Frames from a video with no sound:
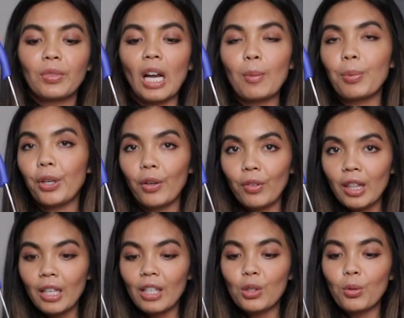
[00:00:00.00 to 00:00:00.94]
I put
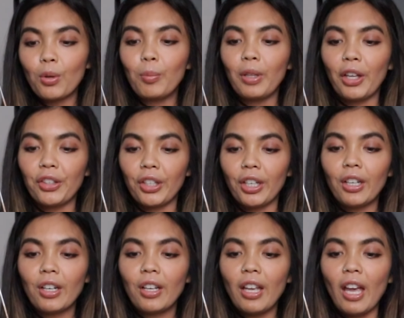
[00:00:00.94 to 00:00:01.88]
everything into a
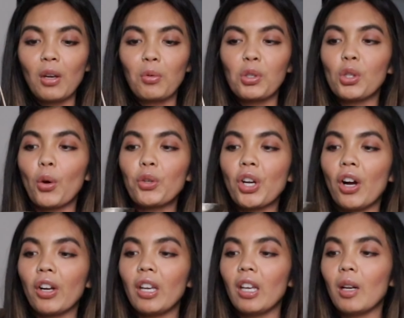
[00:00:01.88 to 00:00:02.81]
blender and it was so
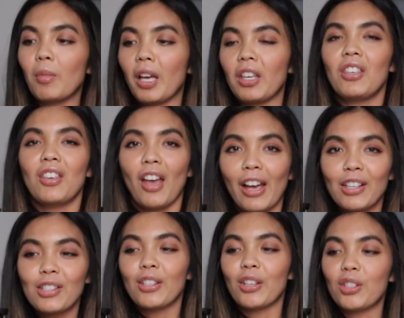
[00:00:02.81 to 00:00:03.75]
chunky, and I'm like,
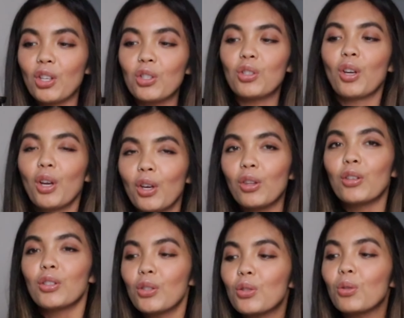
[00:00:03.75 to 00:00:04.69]
yes, this is
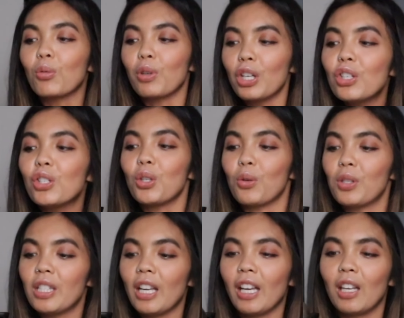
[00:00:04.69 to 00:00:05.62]
green
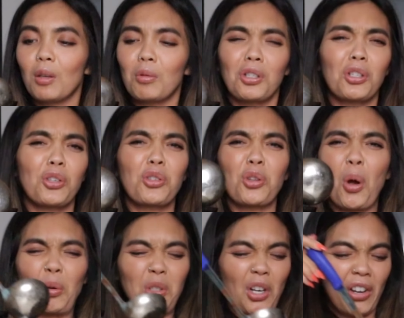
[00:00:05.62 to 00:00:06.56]
juicing, and it was just
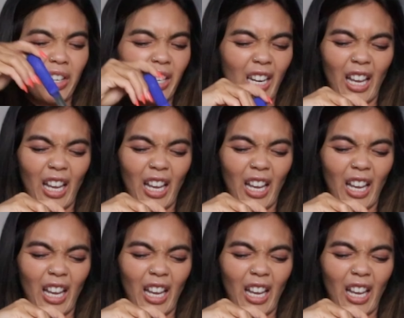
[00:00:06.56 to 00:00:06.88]
so chunky.